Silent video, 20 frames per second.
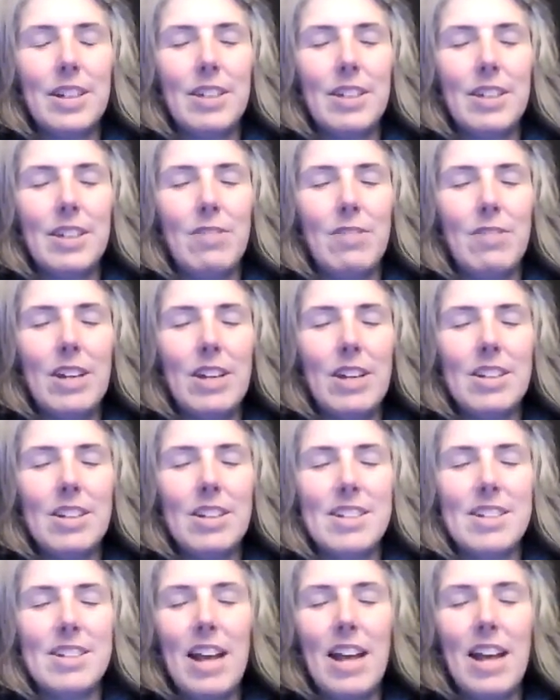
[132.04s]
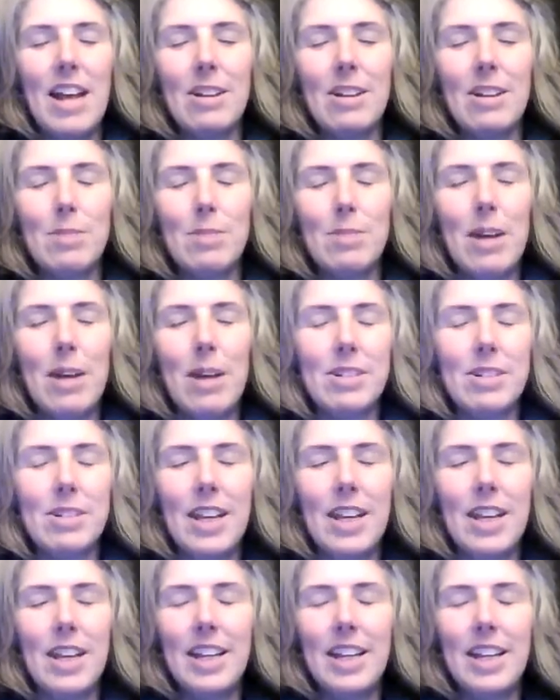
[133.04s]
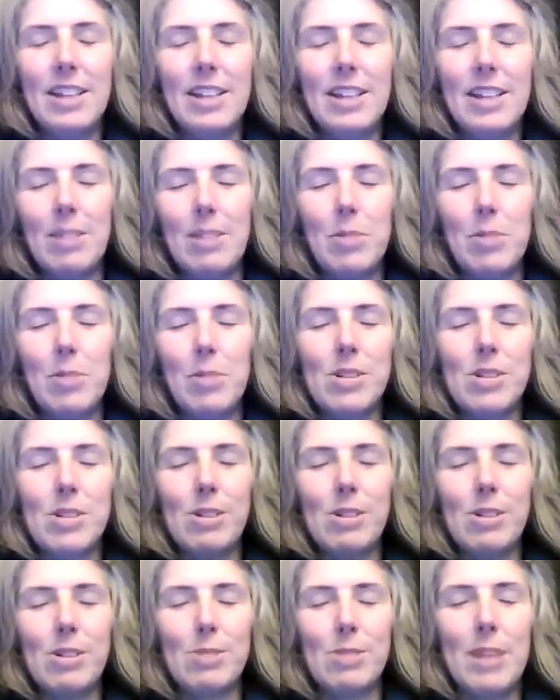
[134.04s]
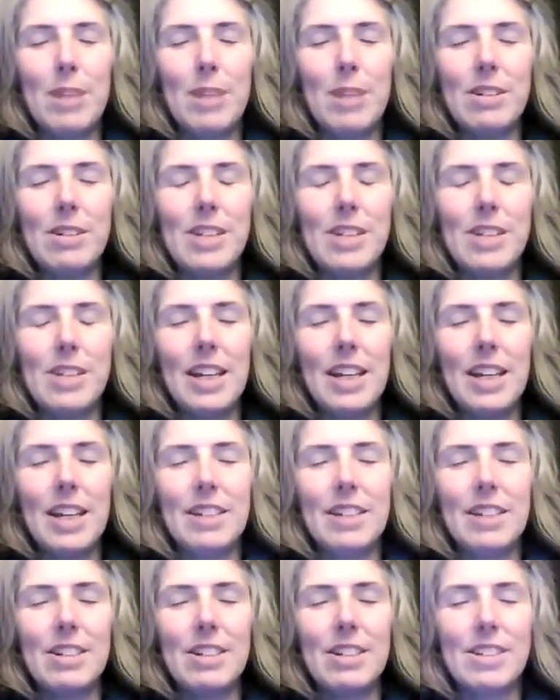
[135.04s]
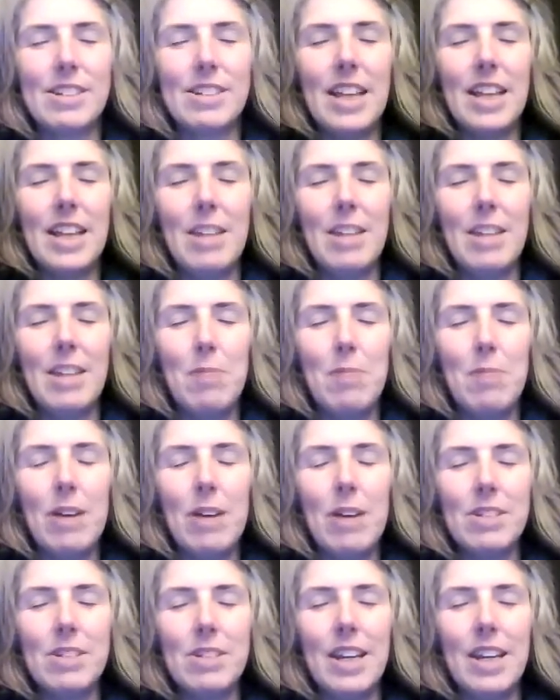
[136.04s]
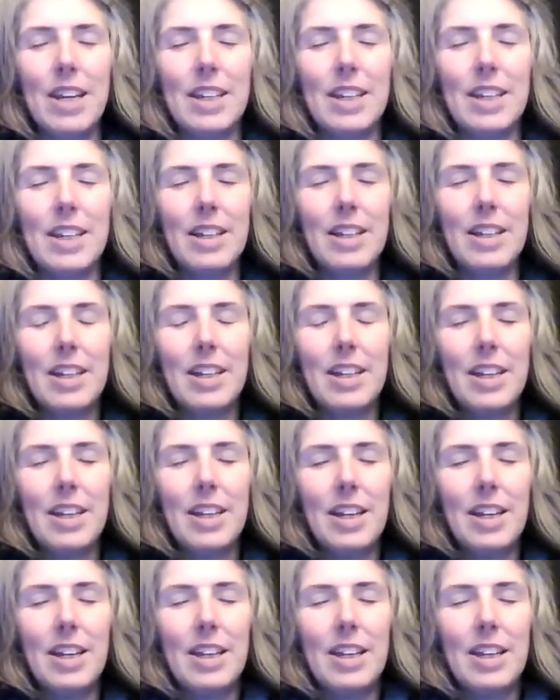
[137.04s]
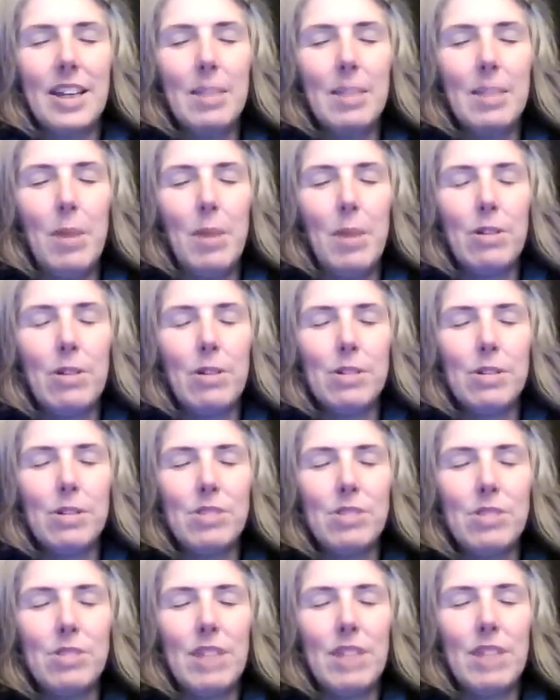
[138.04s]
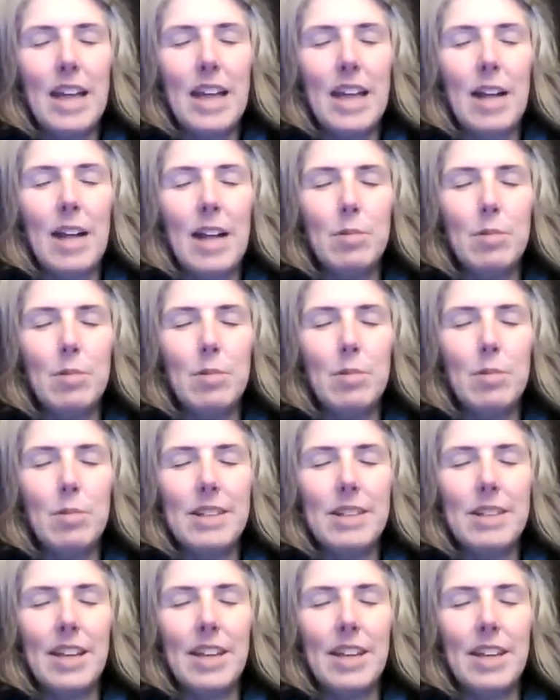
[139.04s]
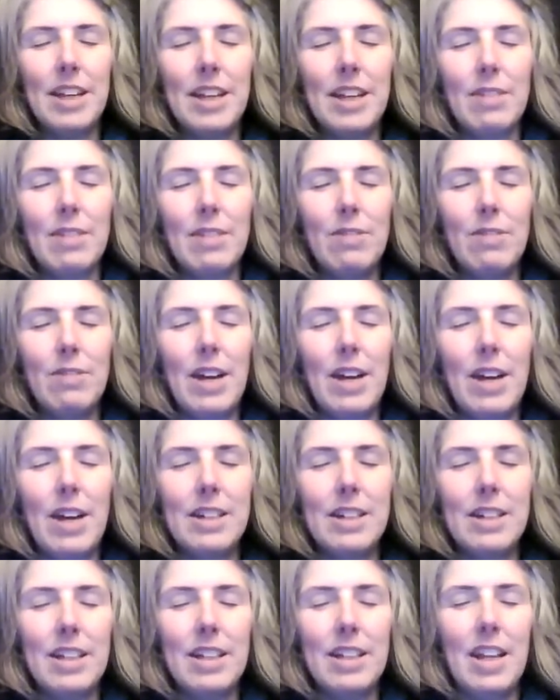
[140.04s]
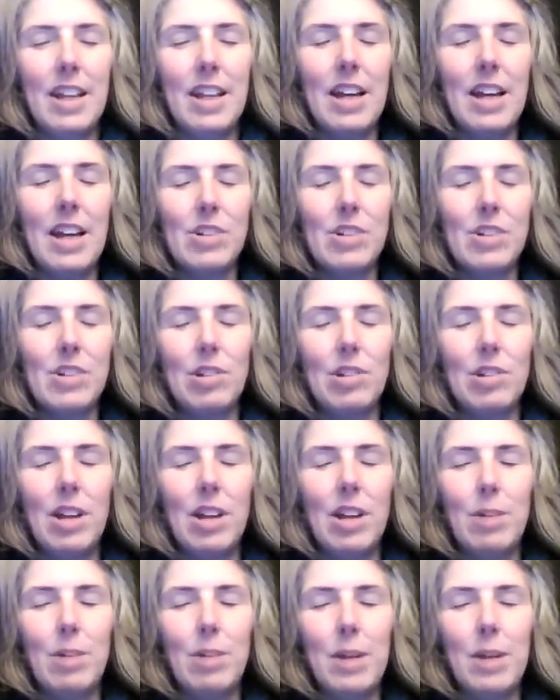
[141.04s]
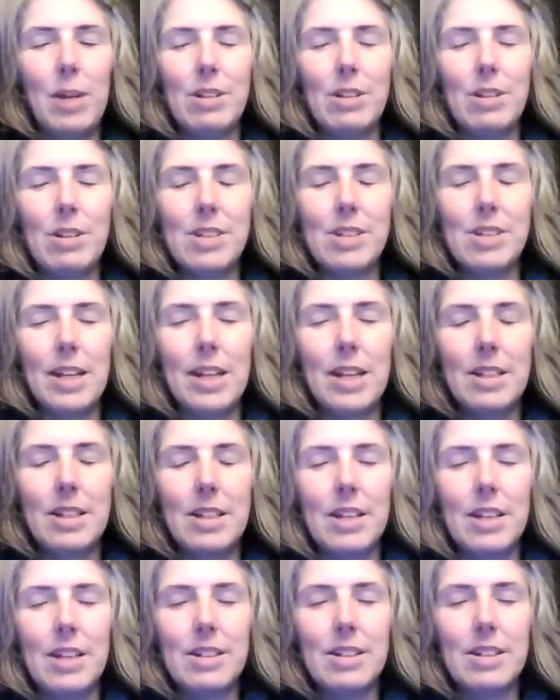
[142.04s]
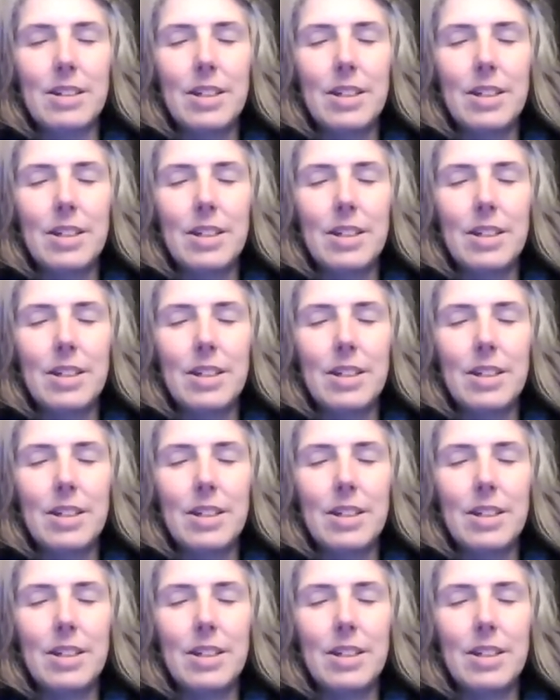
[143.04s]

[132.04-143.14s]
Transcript: Feel the cells melting, the muscles melting, the skin melting, the bones recalibrating and finding their natural homeostasis.